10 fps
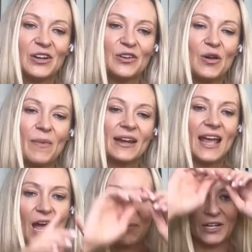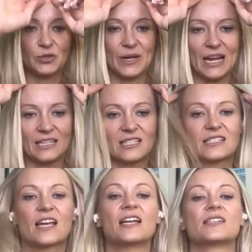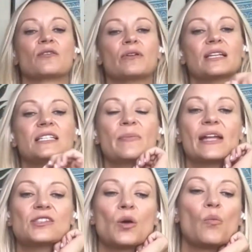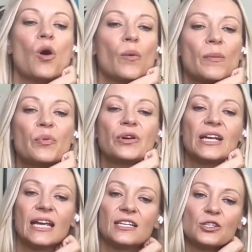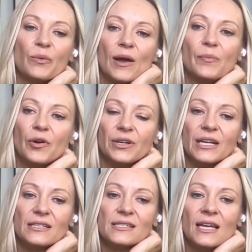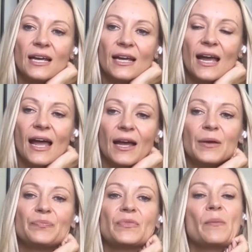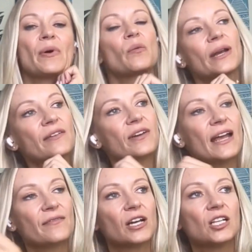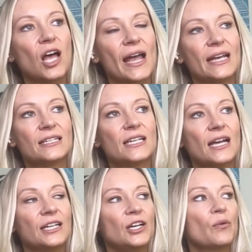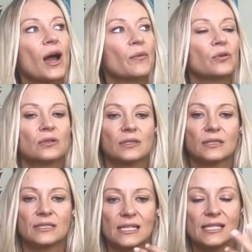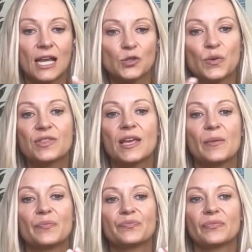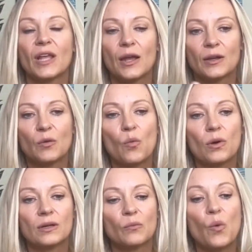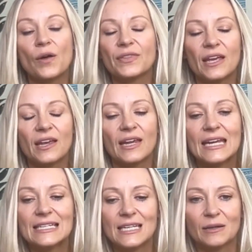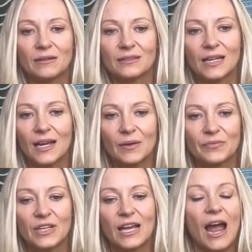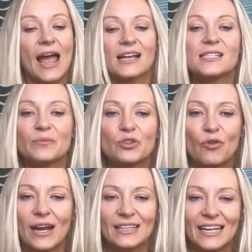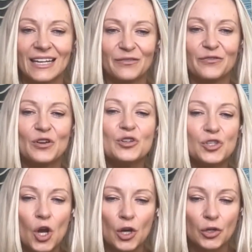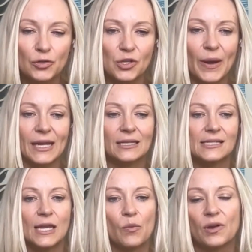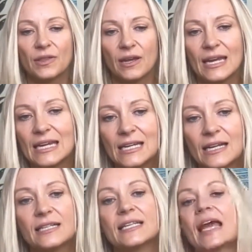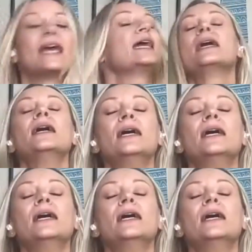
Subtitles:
No matter how much we exercise, it really depends on what we're putting into our bodies. But whenever I have a client, I will discuss with them what they're eating. I ask them to write like a food journal so I can see what they eat in a day.